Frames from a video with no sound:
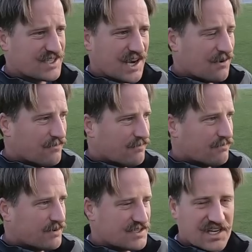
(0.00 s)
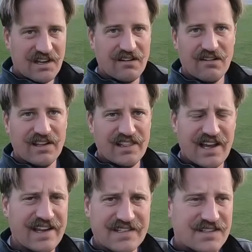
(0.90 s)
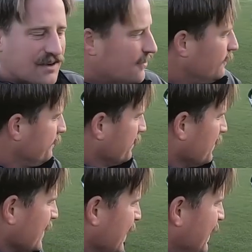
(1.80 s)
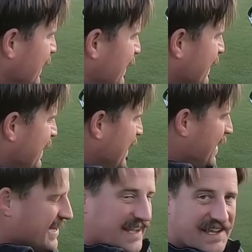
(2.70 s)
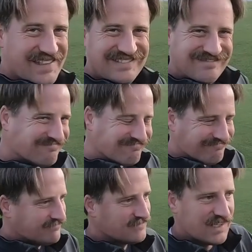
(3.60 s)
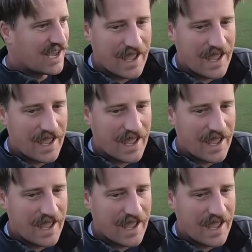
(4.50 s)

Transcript: I don't particularly like. So that idea, not